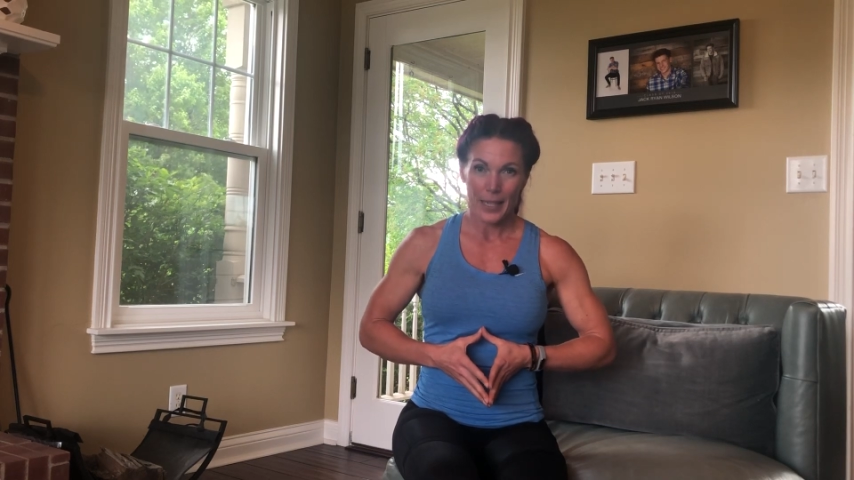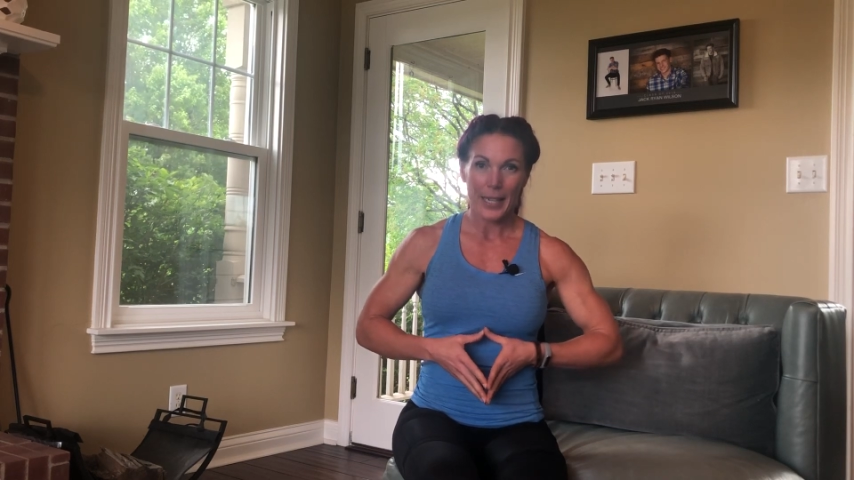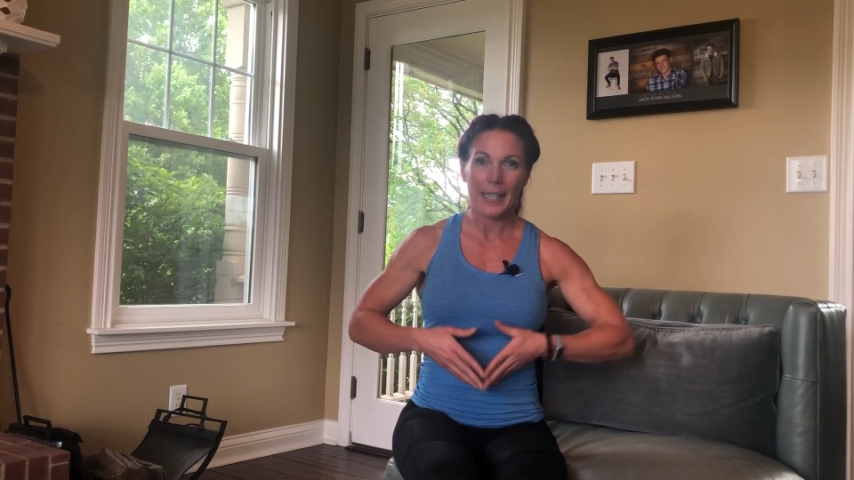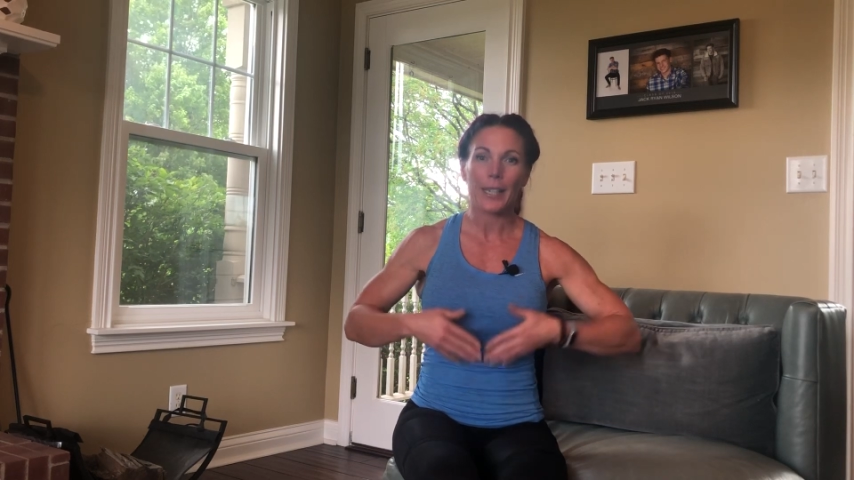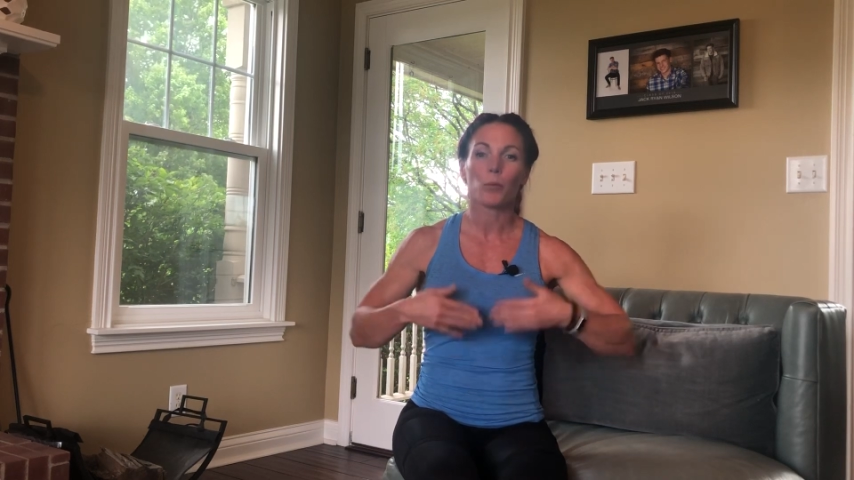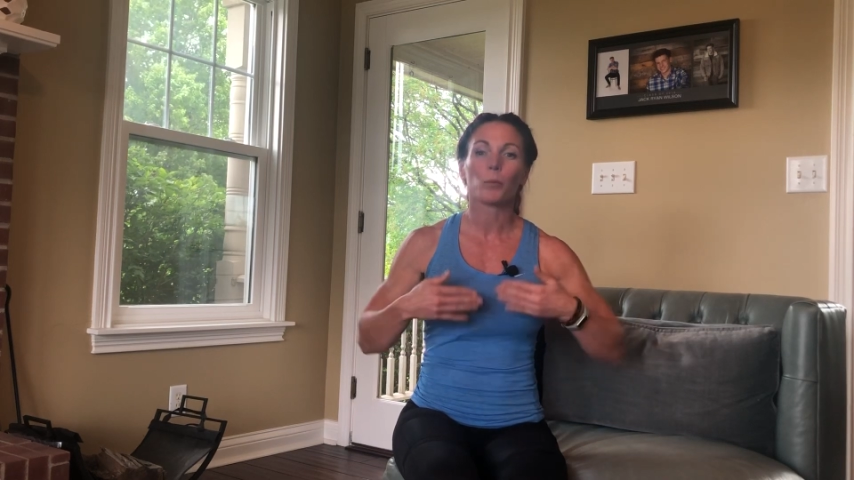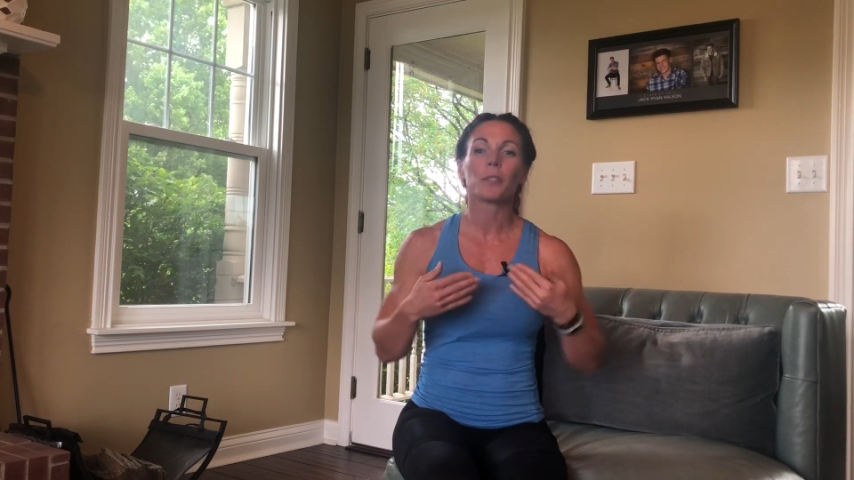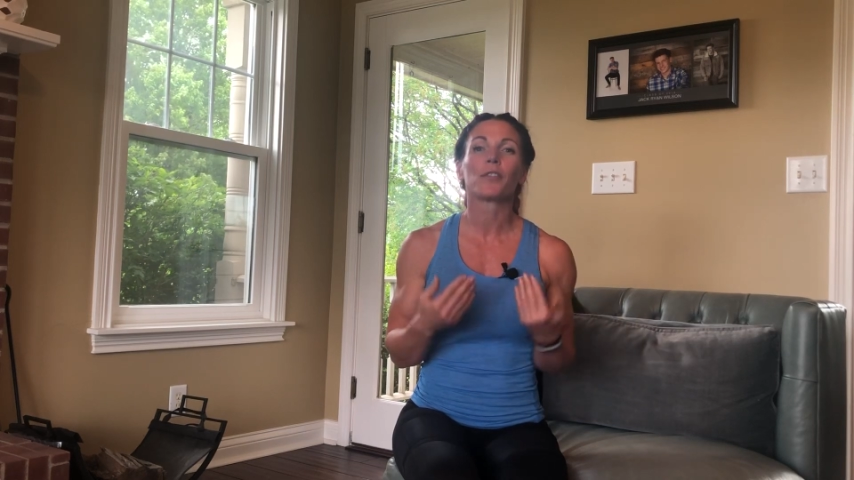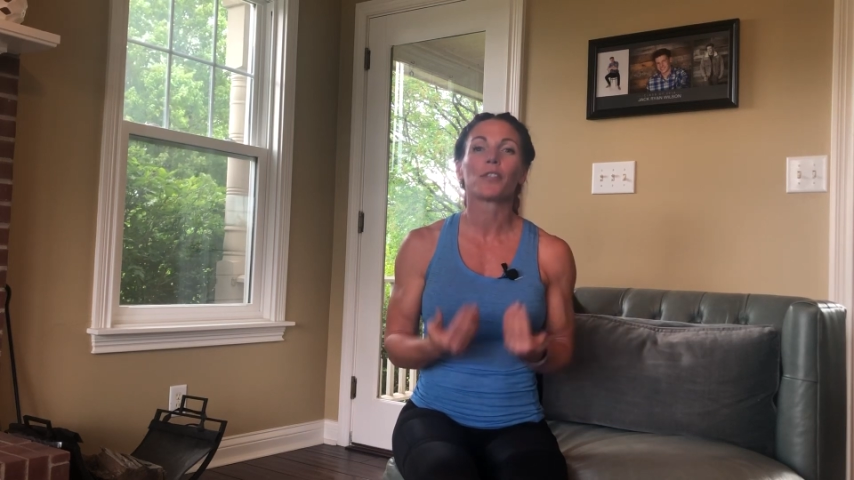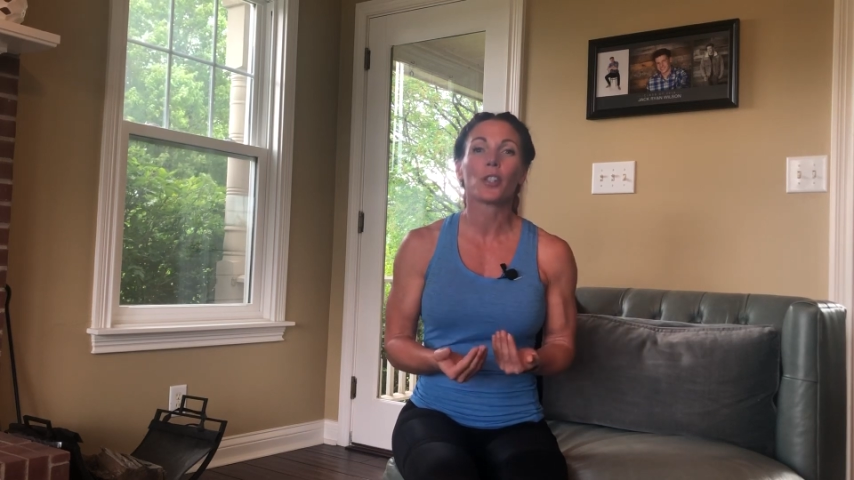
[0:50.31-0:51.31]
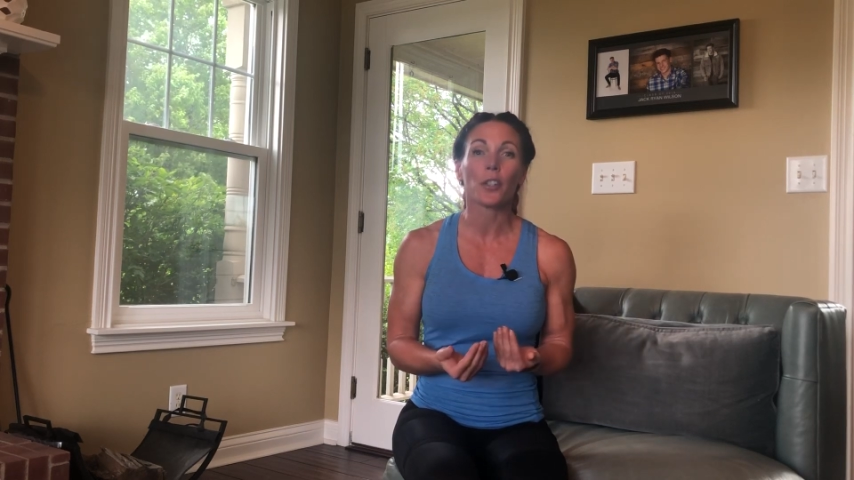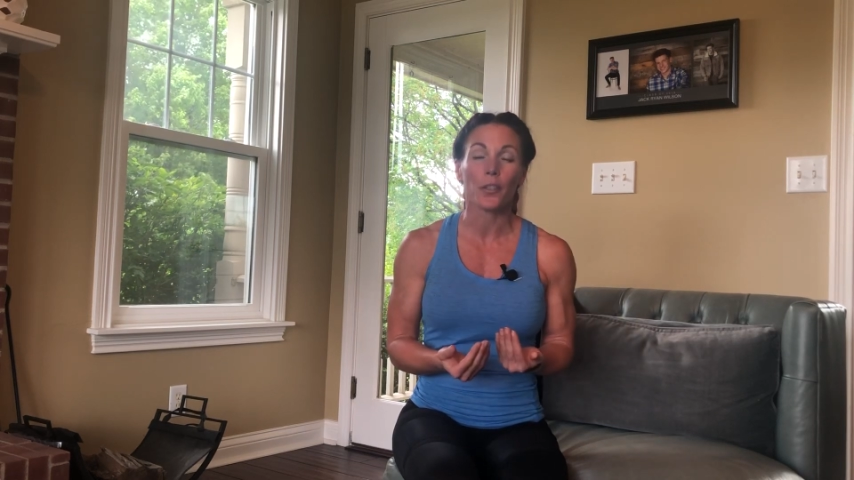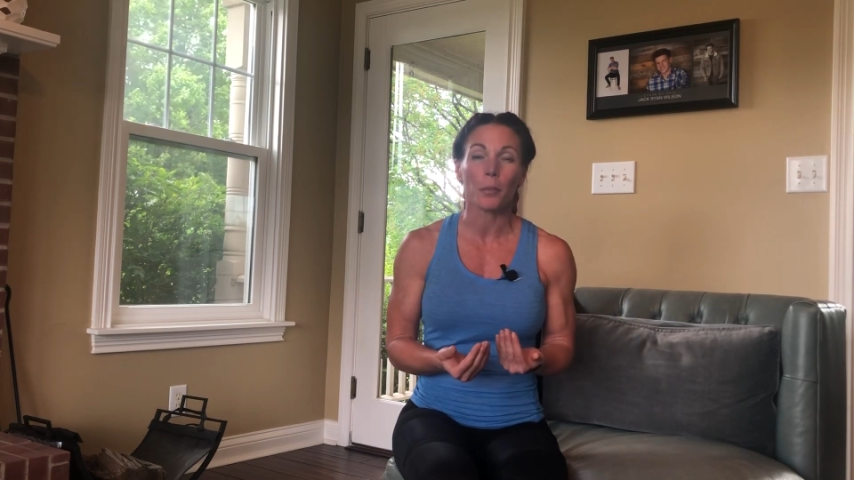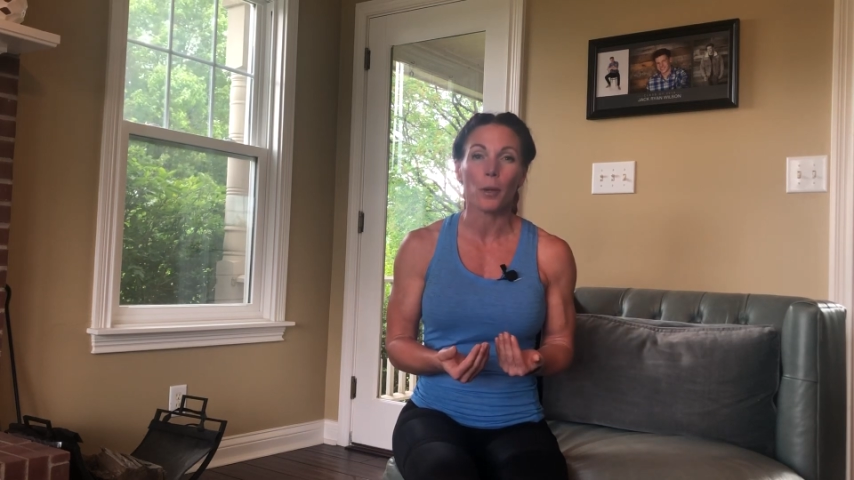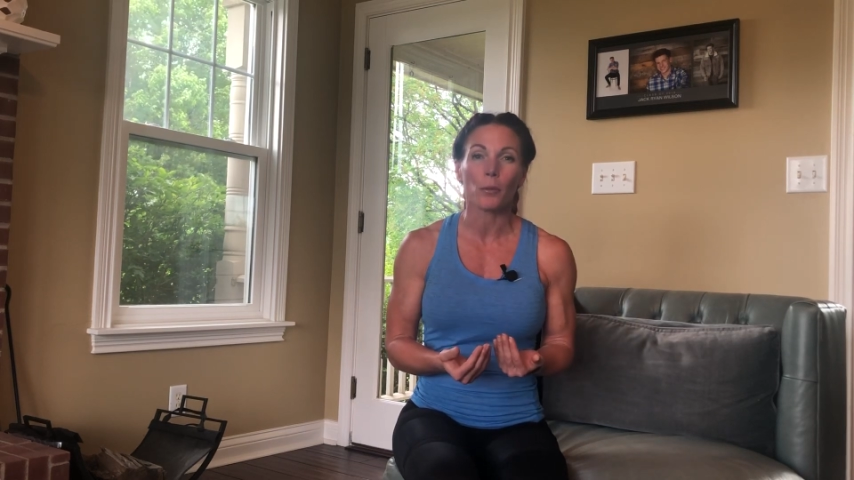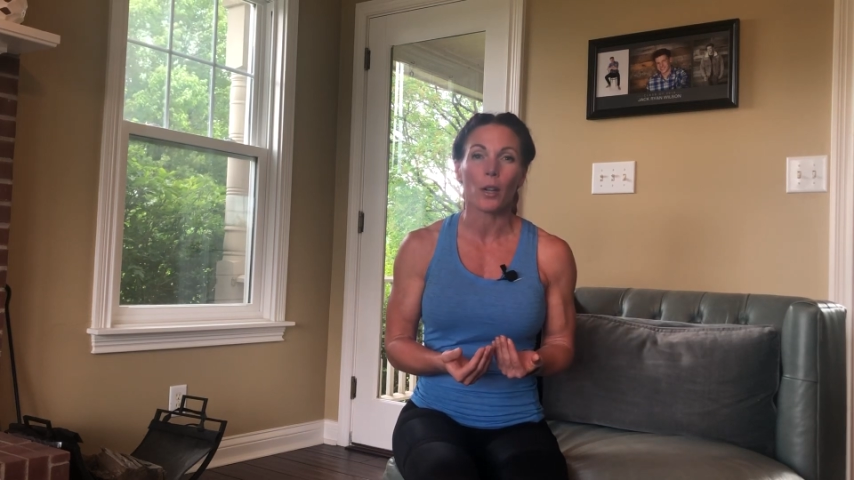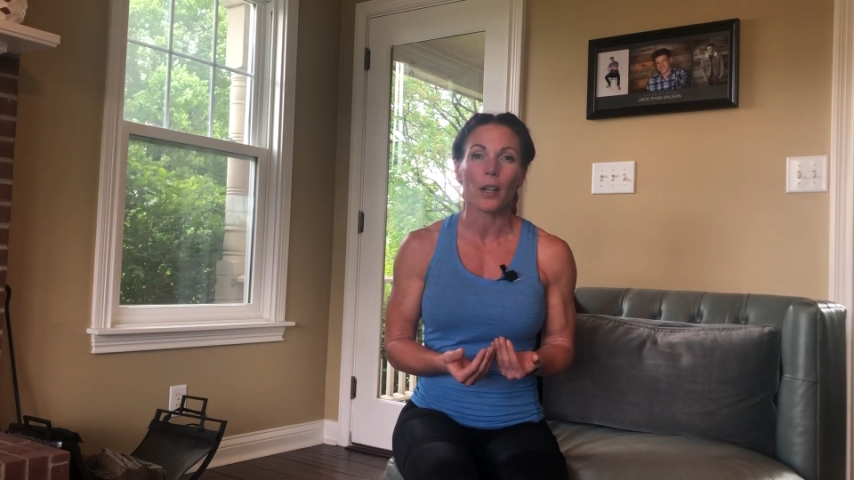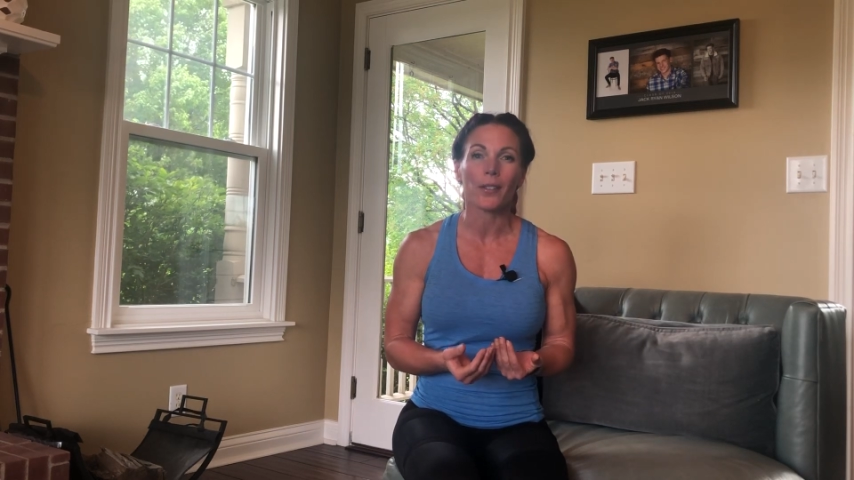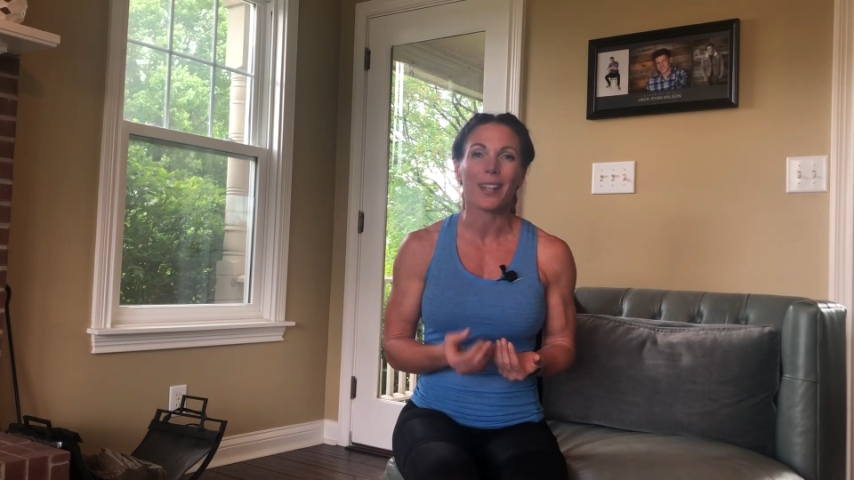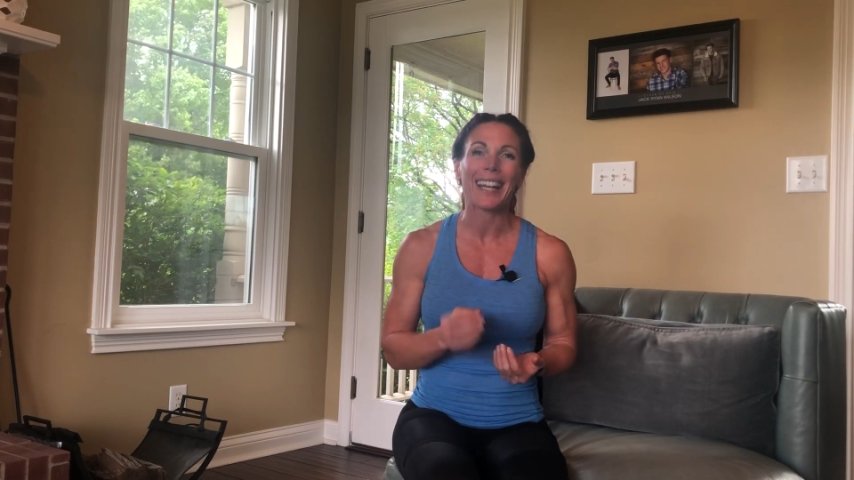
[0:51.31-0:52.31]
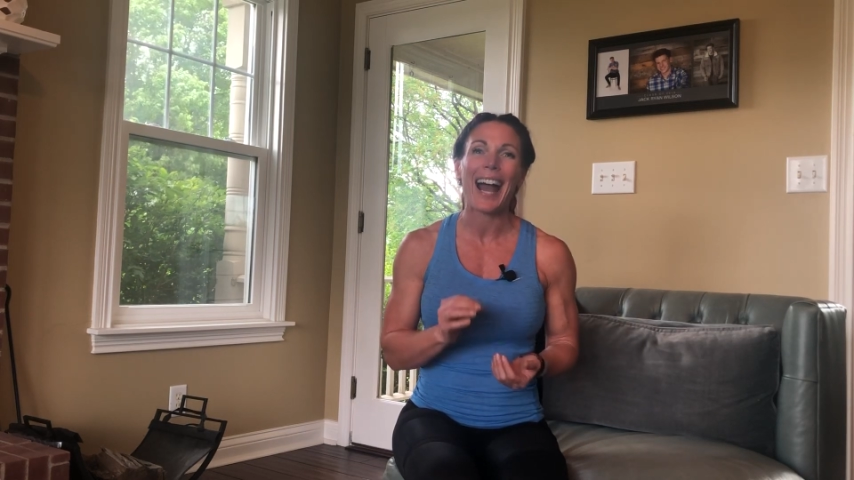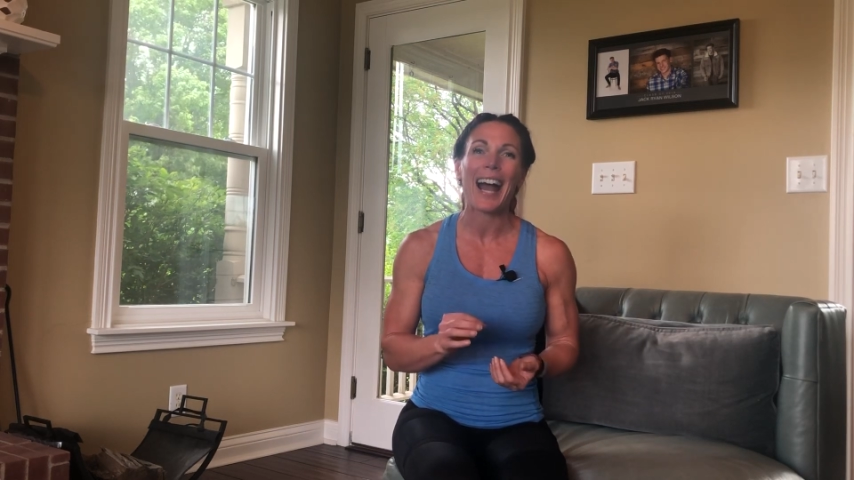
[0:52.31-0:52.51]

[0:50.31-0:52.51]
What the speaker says: It can reverse bone loss and